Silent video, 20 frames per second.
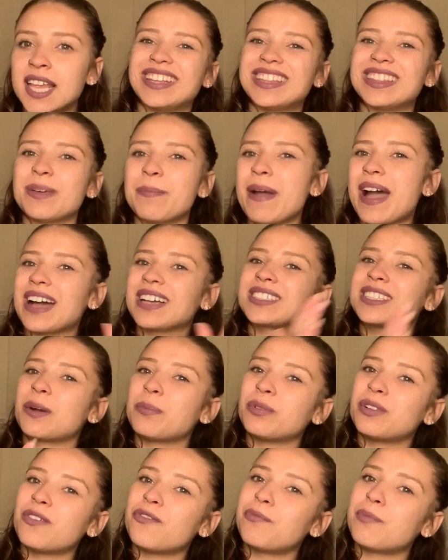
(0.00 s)
In the past
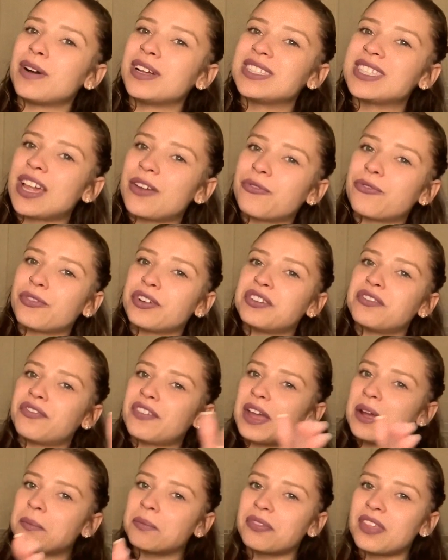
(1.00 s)
couple of months, I've
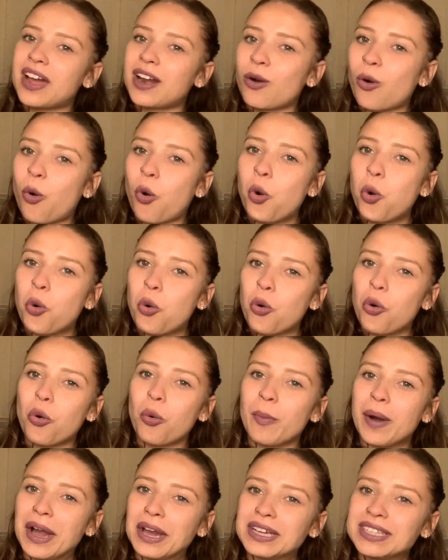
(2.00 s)
revamped that
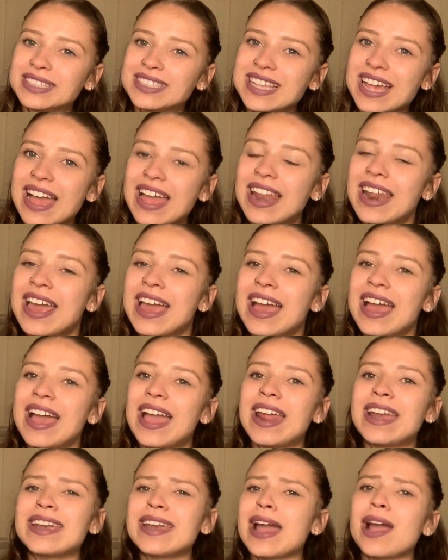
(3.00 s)
whole mindset,
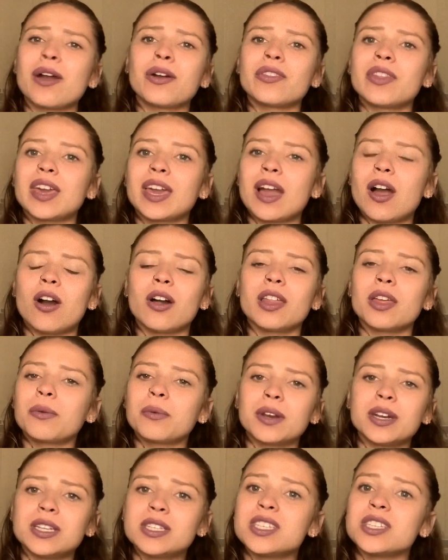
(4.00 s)
and now like all I
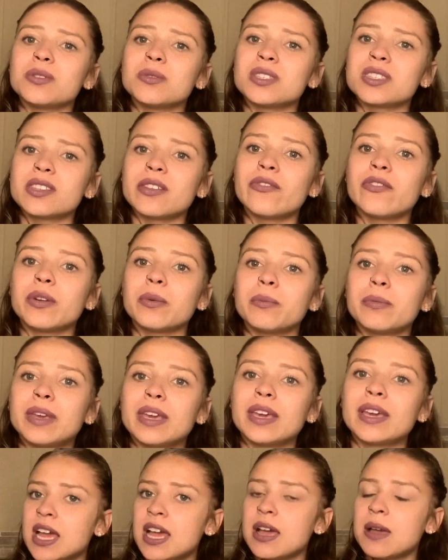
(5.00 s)
want to do is live for
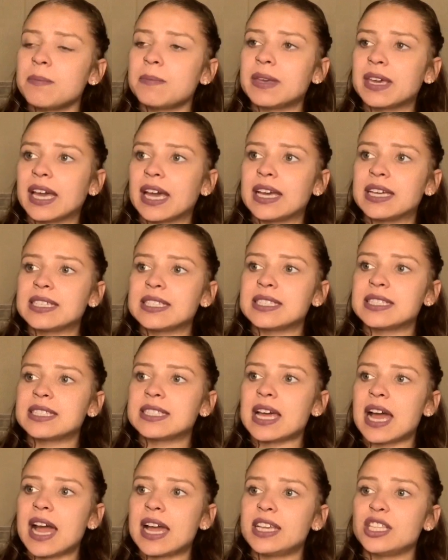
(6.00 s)
me, because
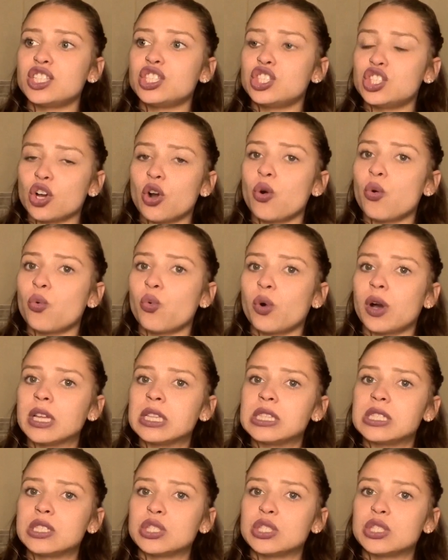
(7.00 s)
I don't want